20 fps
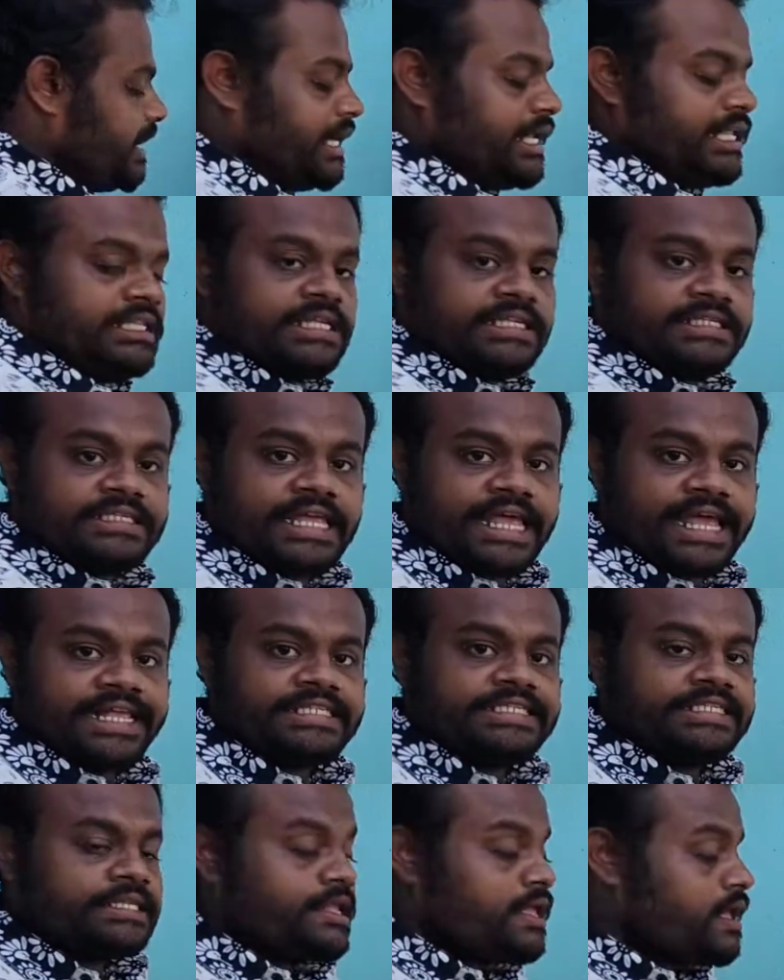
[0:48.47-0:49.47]
In this
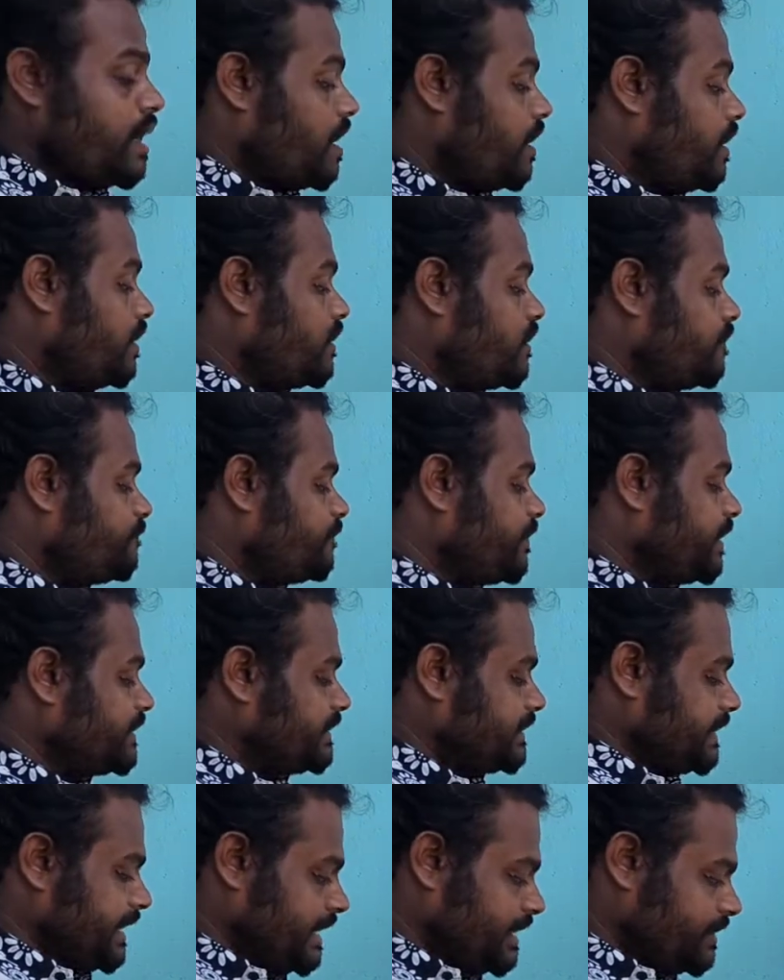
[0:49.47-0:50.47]
case, r of
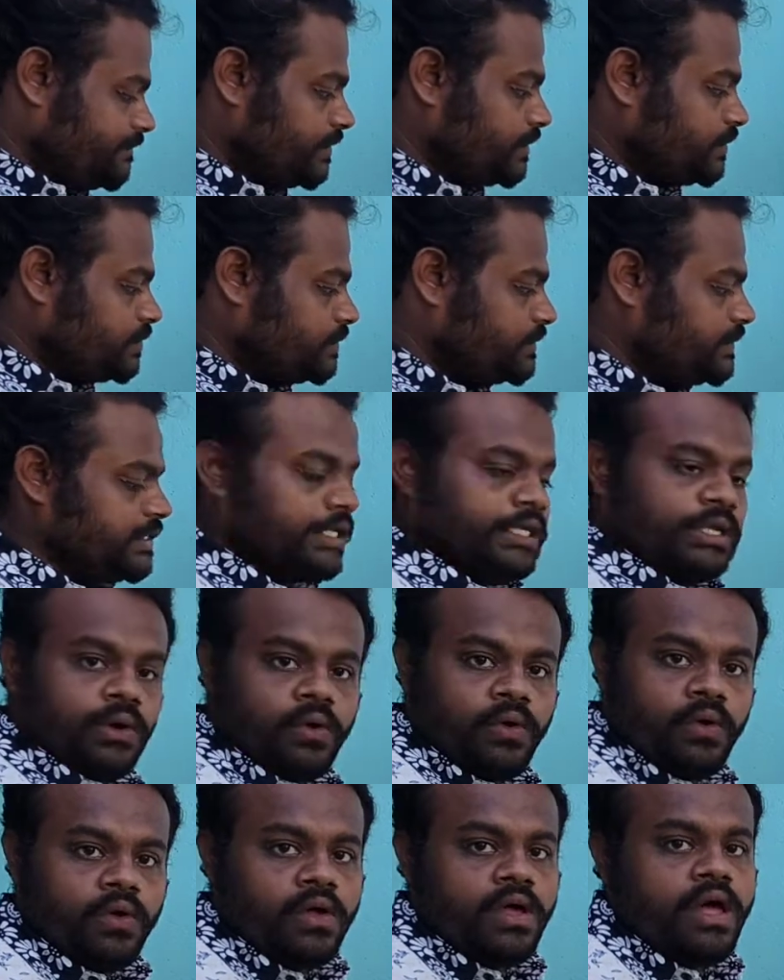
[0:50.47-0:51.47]
x equal to
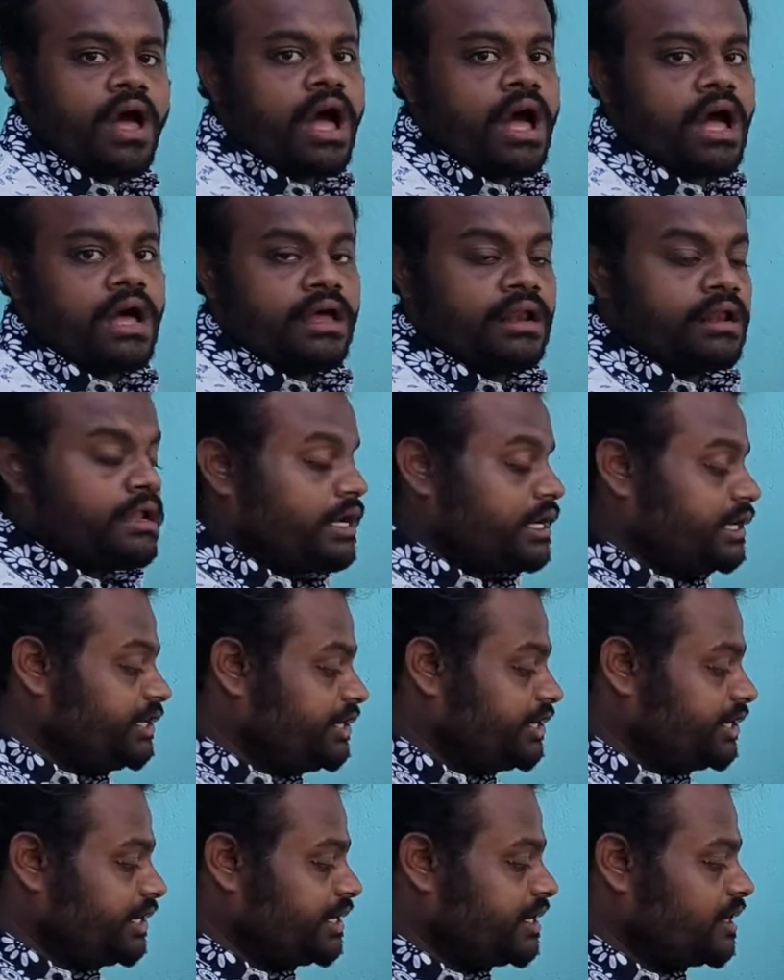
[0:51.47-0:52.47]
0, or
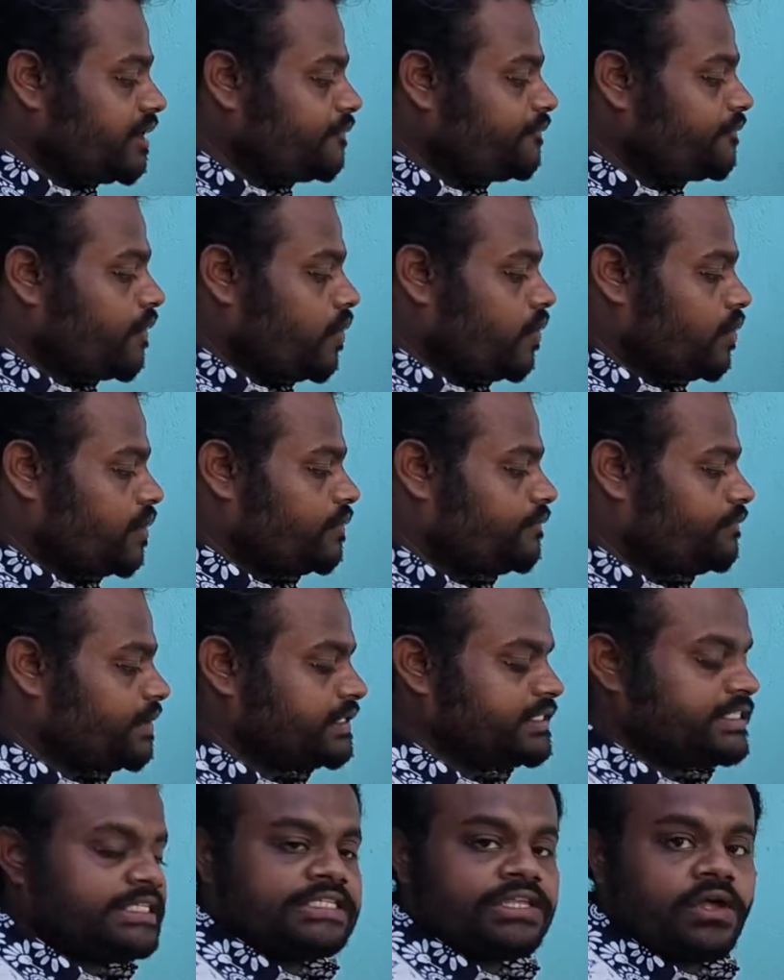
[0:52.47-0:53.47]
degree of r of
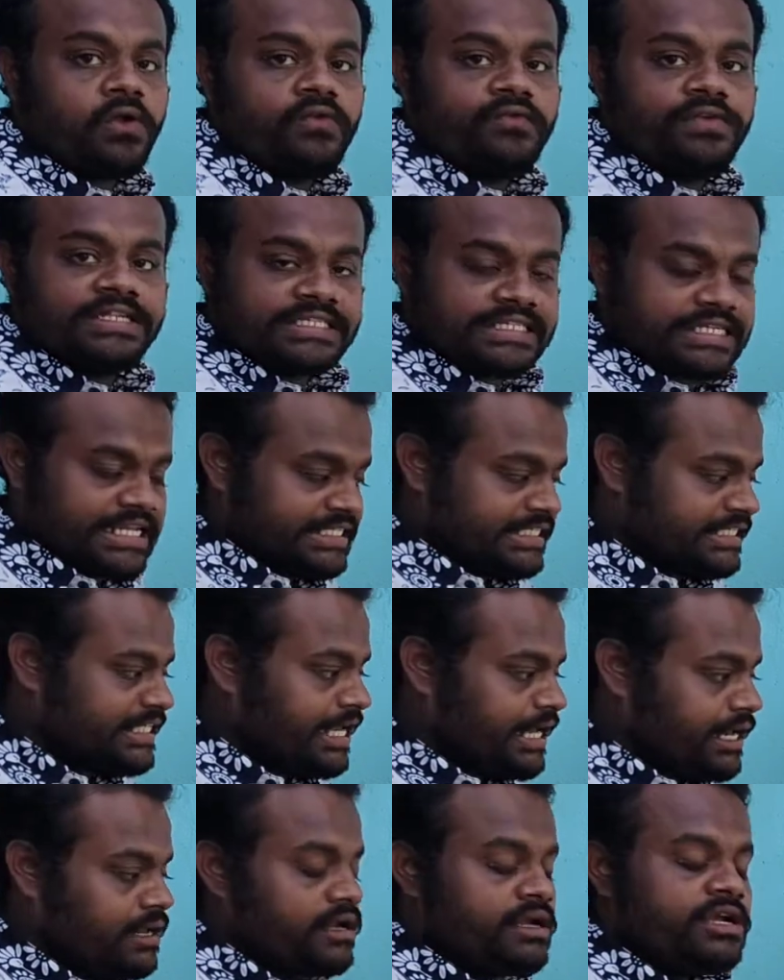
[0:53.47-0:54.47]
x is always less
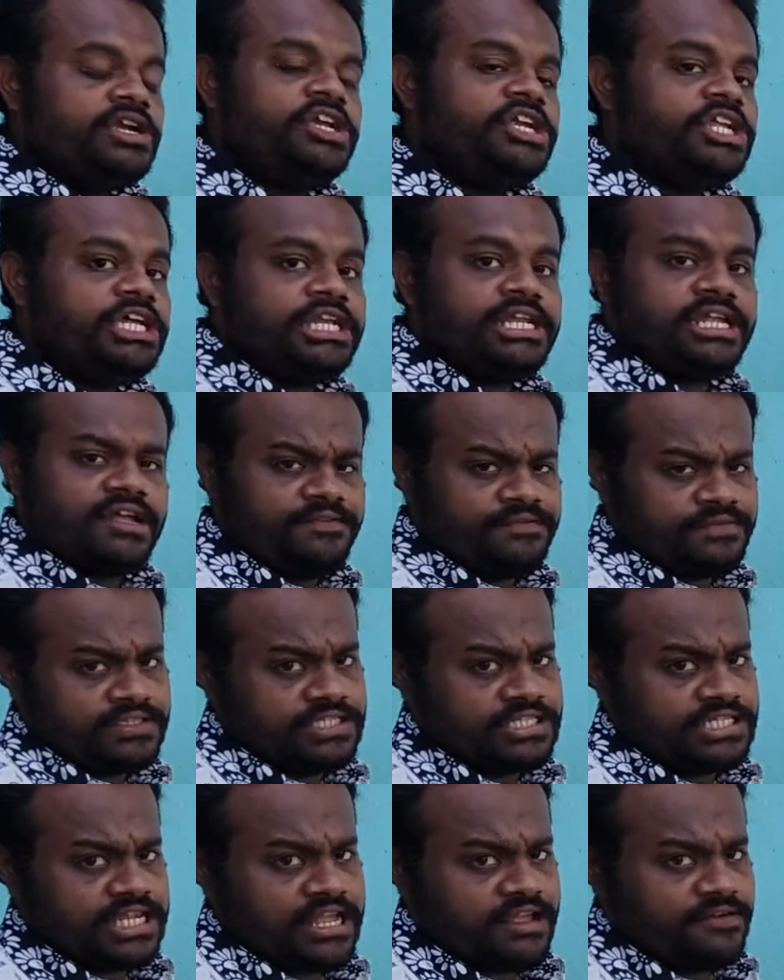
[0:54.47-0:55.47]
than degree of
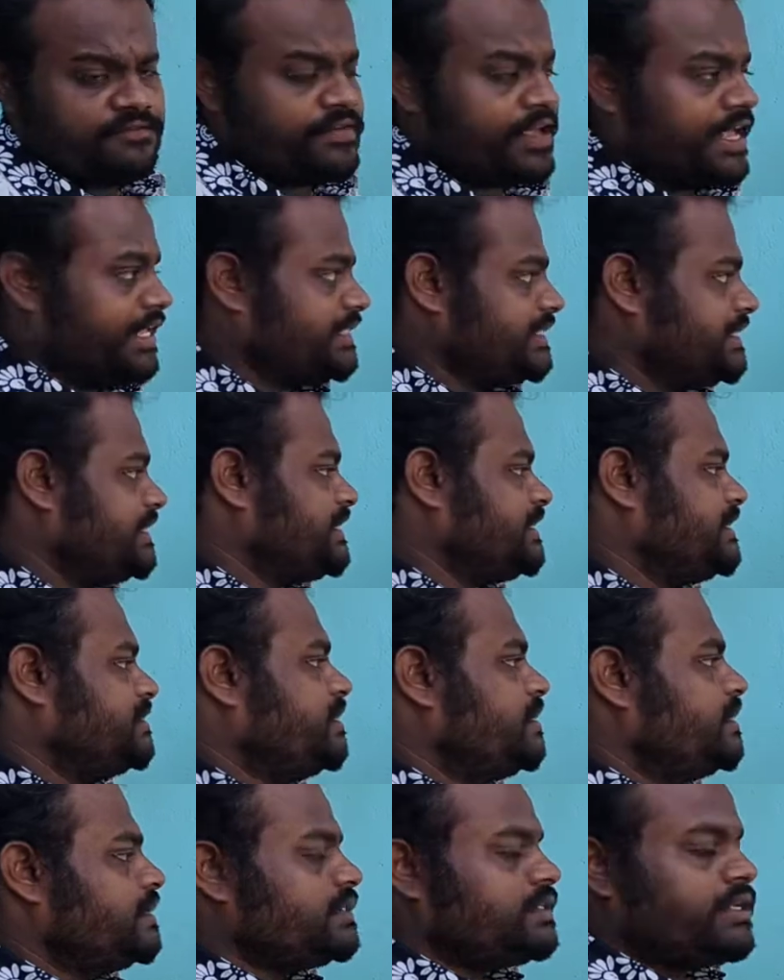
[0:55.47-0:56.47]
g of x.
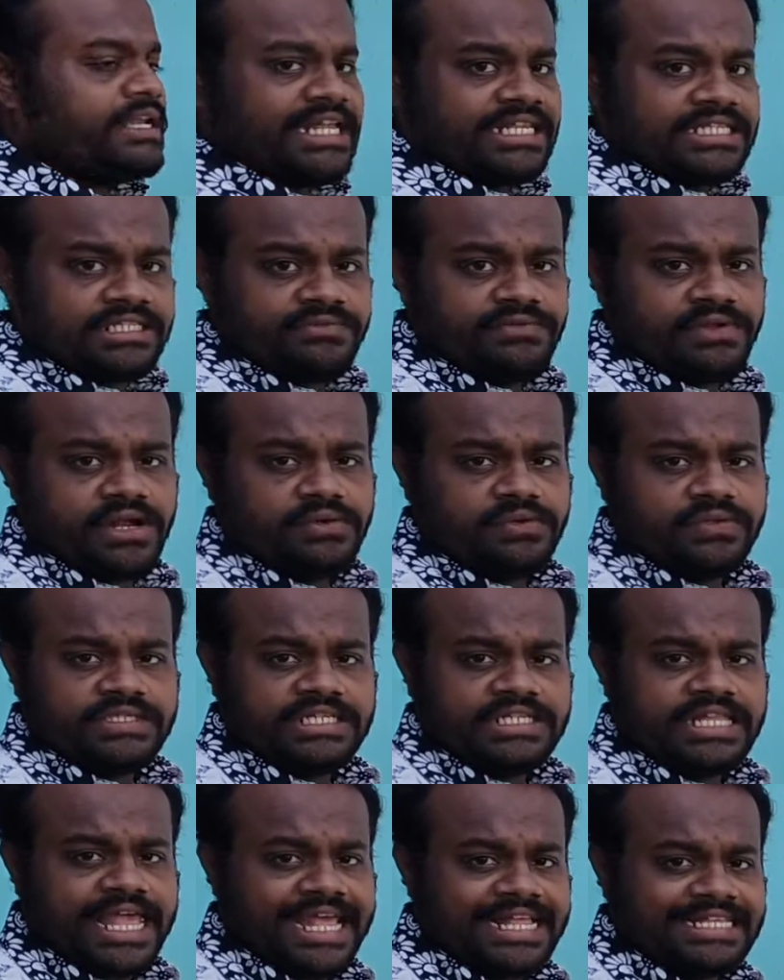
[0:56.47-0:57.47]
So next we have to
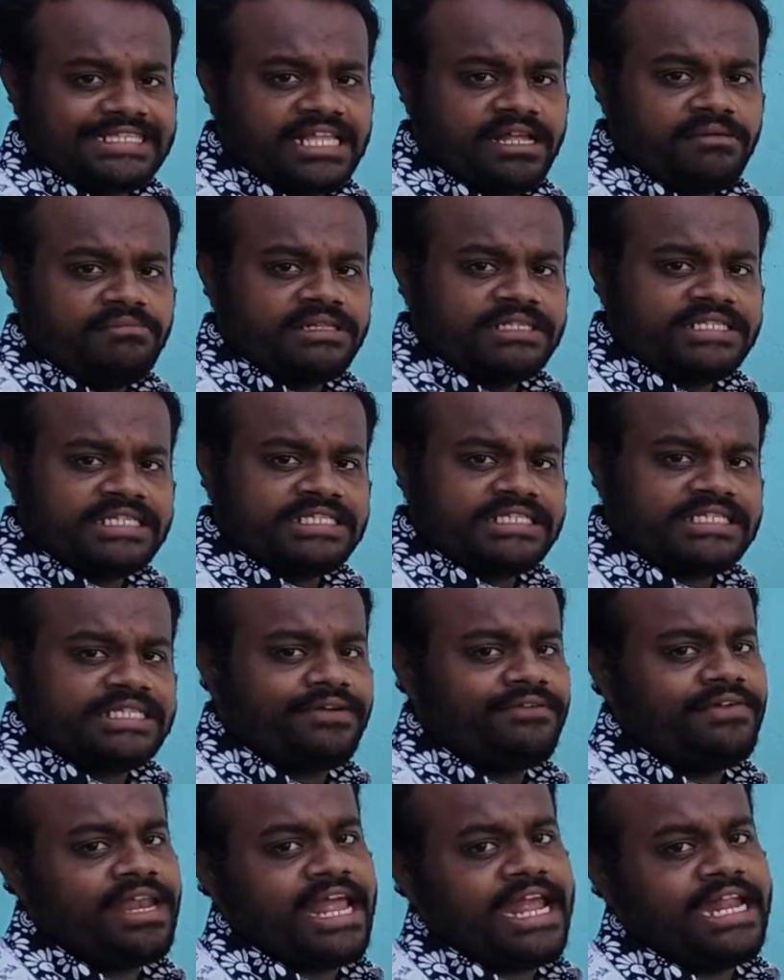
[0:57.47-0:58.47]
see the example 6,
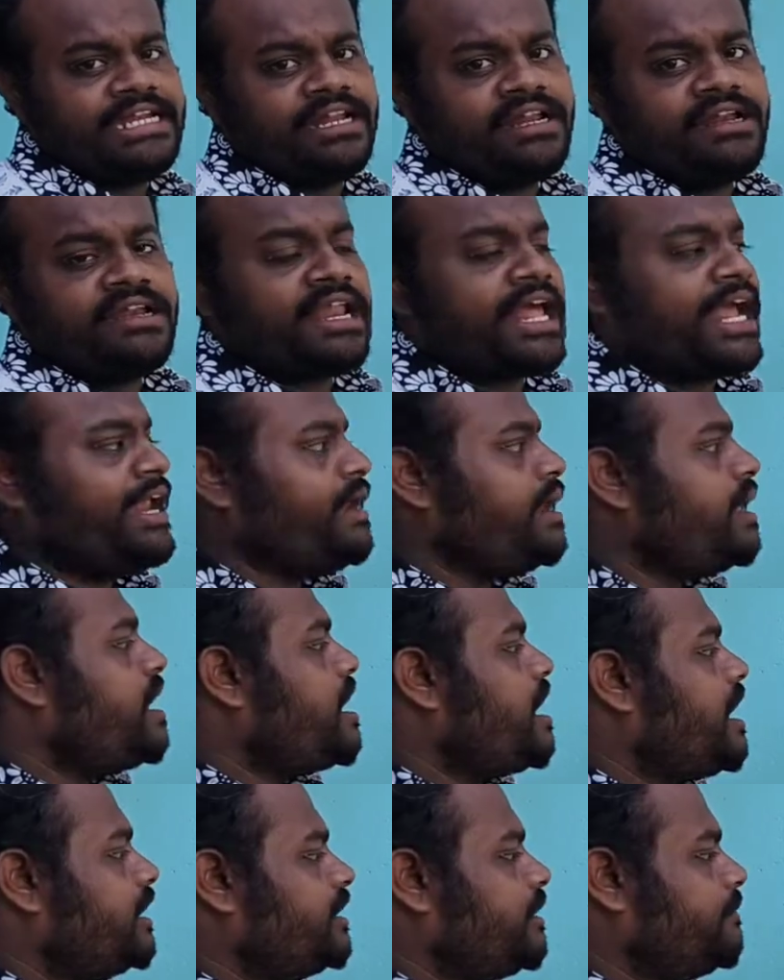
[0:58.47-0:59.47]
7, 8 and 9
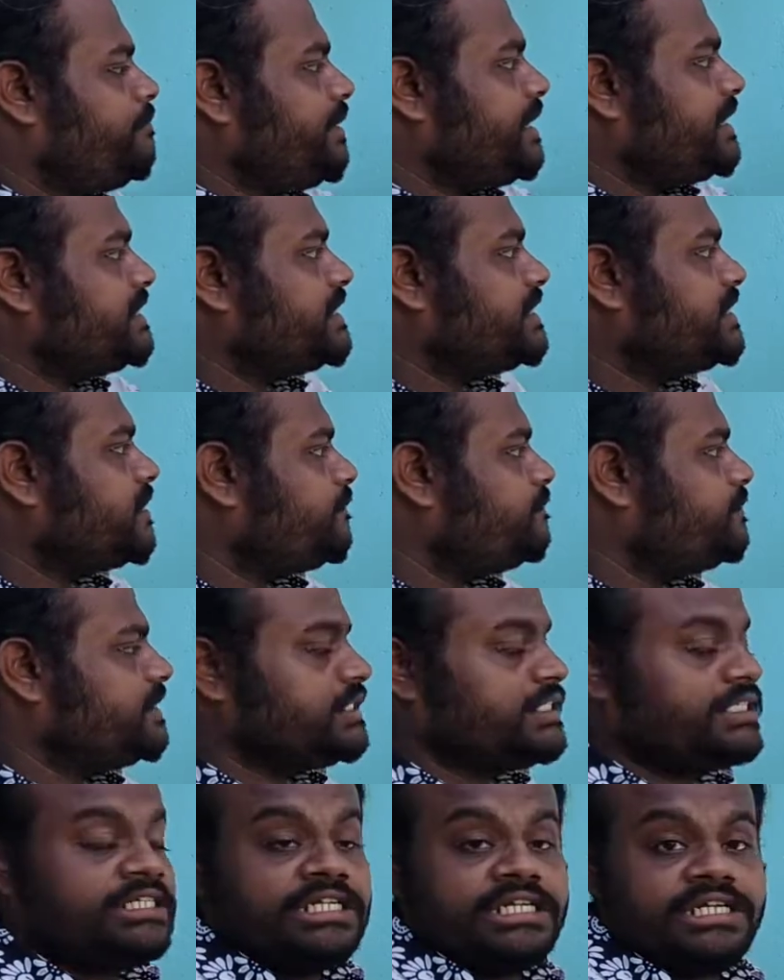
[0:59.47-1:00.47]
on the basis of
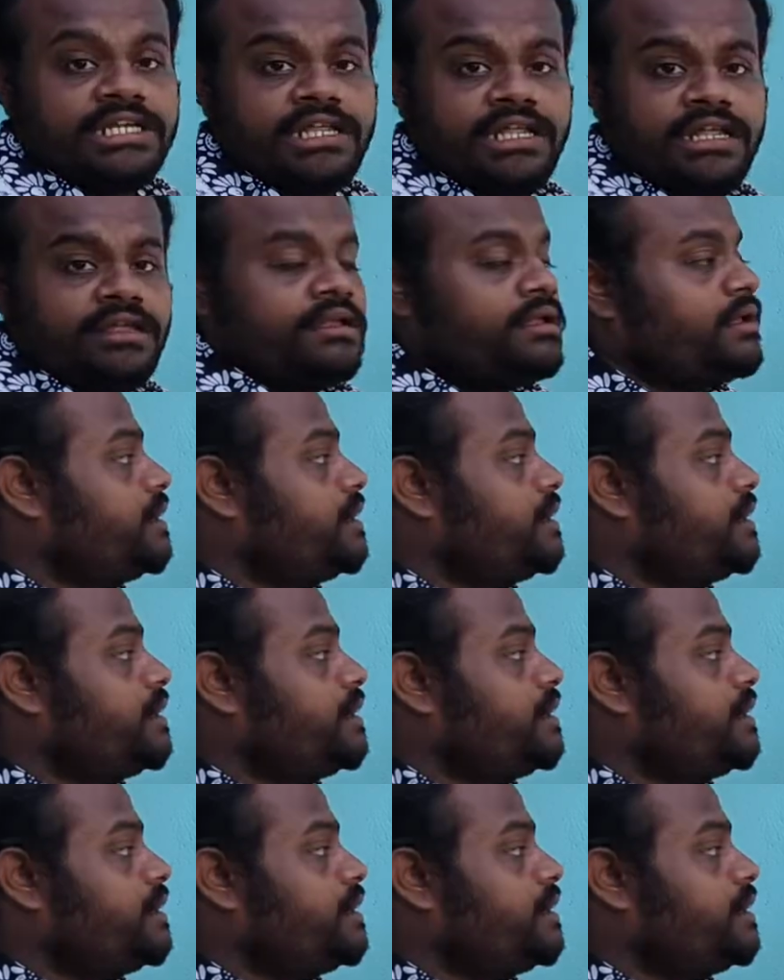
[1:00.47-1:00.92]
this degree